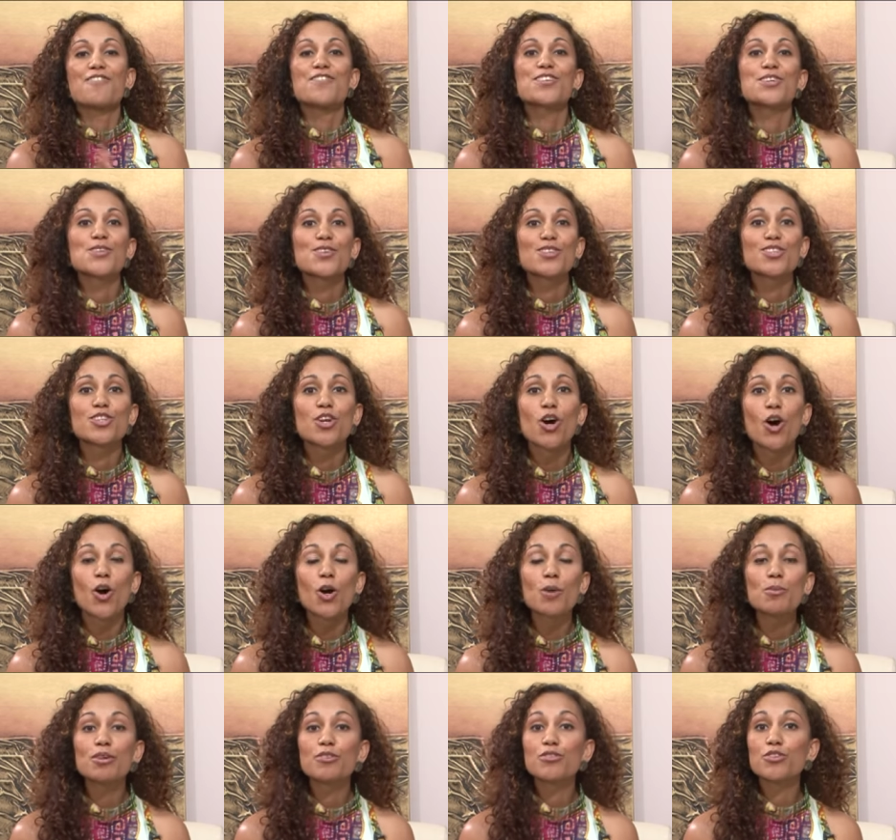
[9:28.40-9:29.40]
viewers at
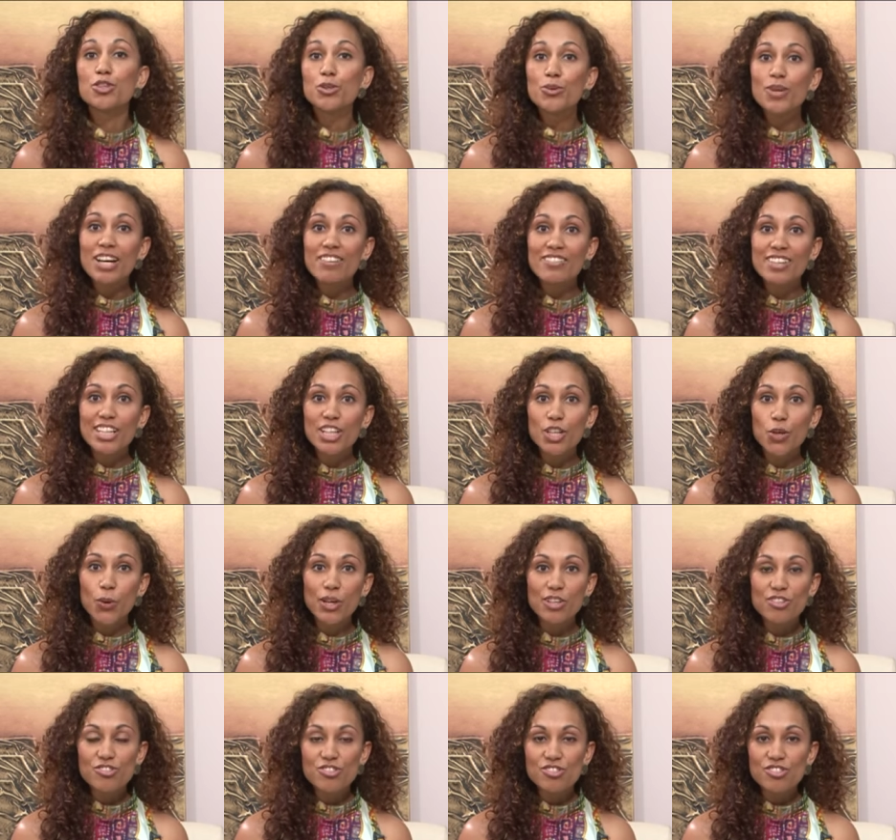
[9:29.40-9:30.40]
home, if you have any
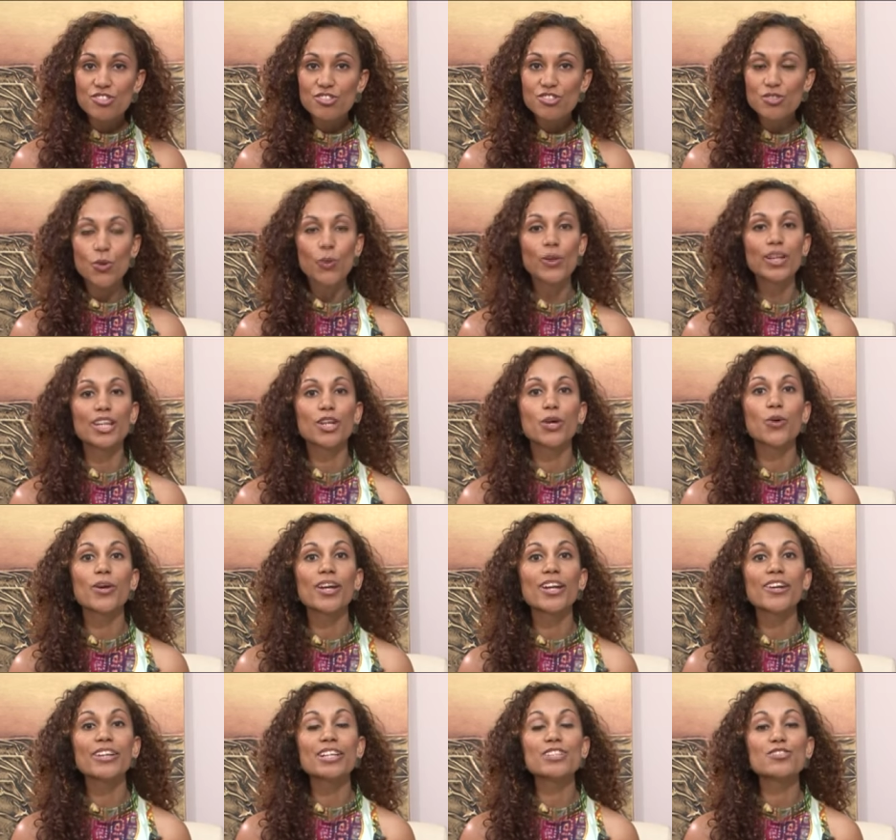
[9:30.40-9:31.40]
questions or any
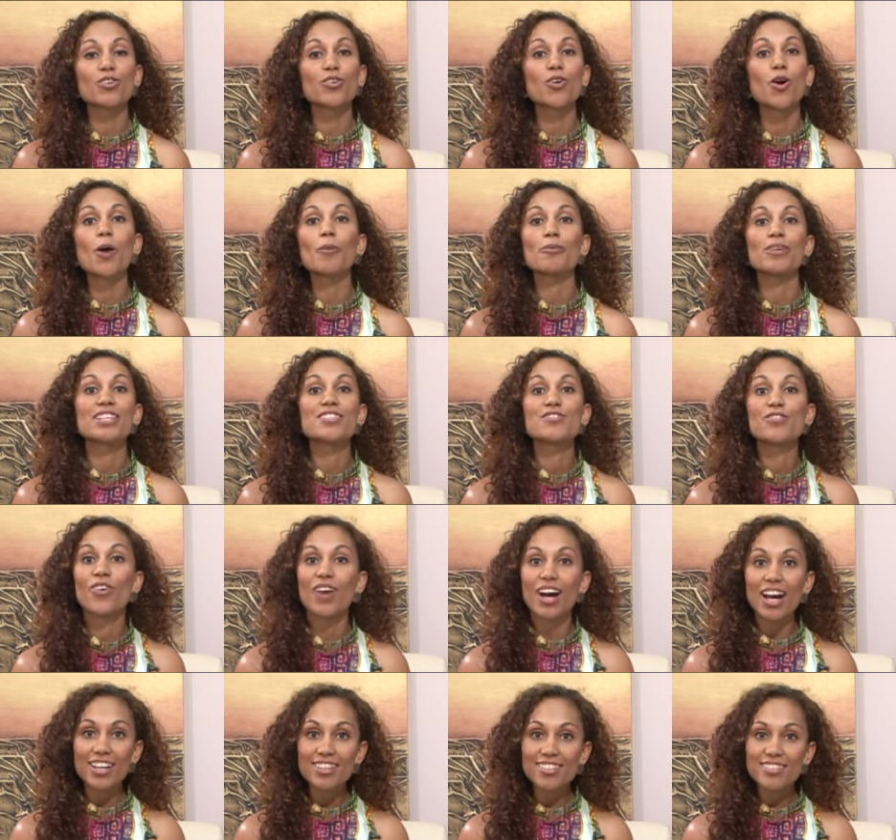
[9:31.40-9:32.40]
queries or comments for
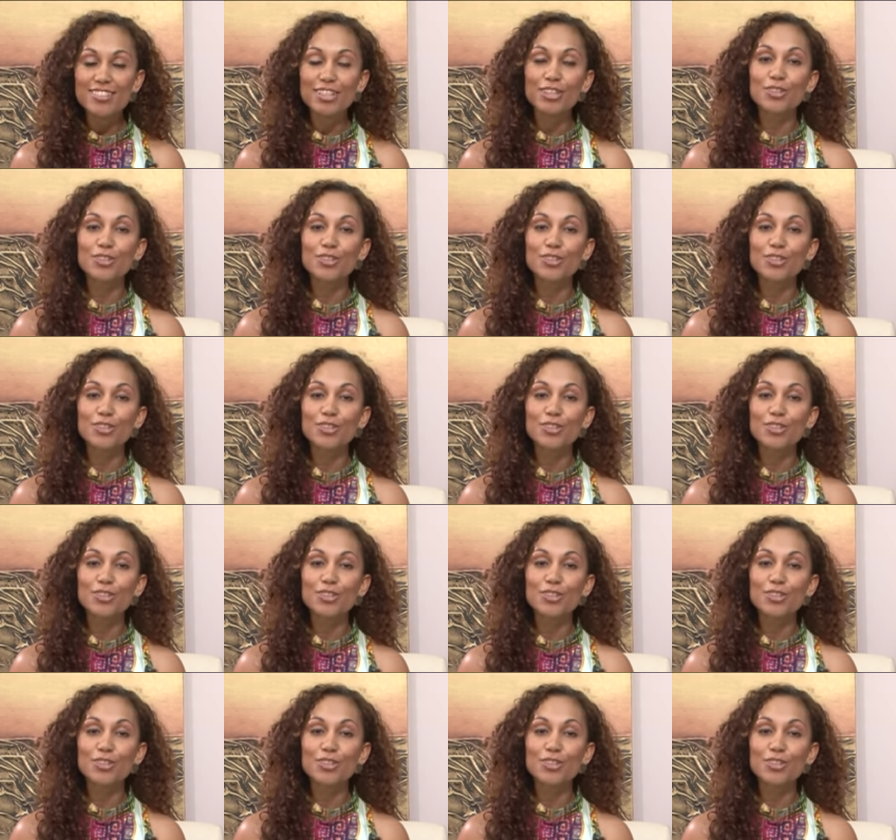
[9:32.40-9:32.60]
us,